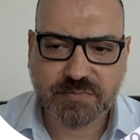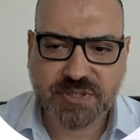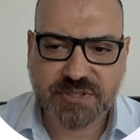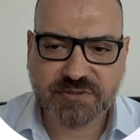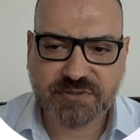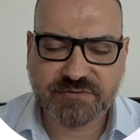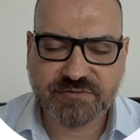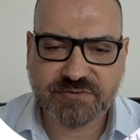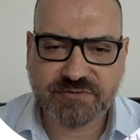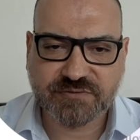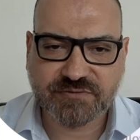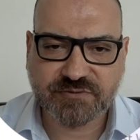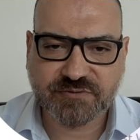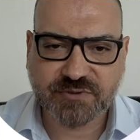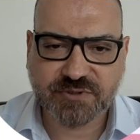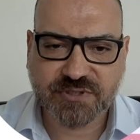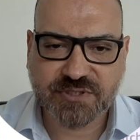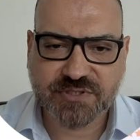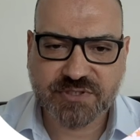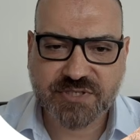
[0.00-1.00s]
But
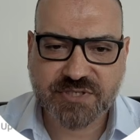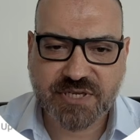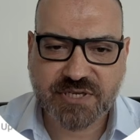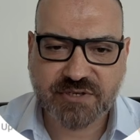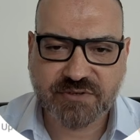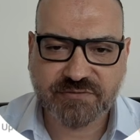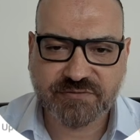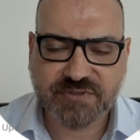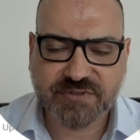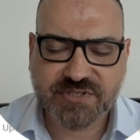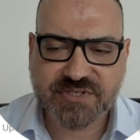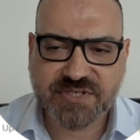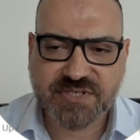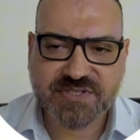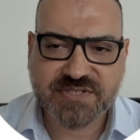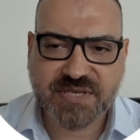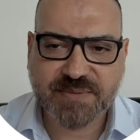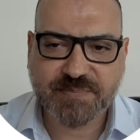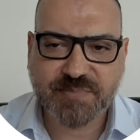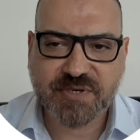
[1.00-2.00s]
for the sake of this
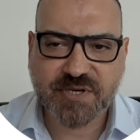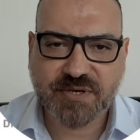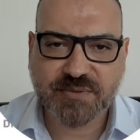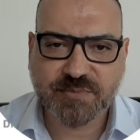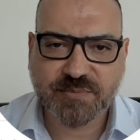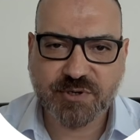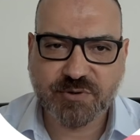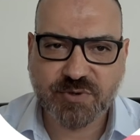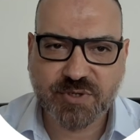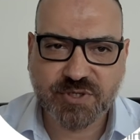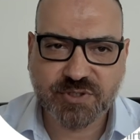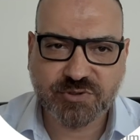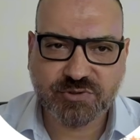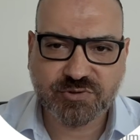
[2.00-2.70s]
example, I'm going